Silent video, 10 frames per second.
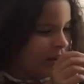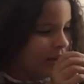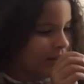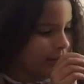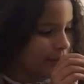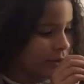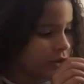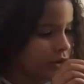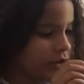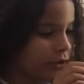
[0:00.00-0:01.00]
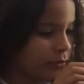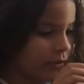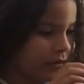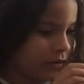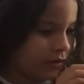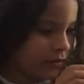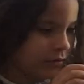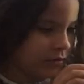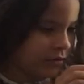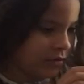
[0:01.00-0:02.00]
I got a bunch I of glue. I got the it.
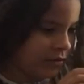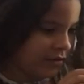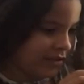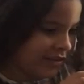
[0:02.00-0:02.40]
first one.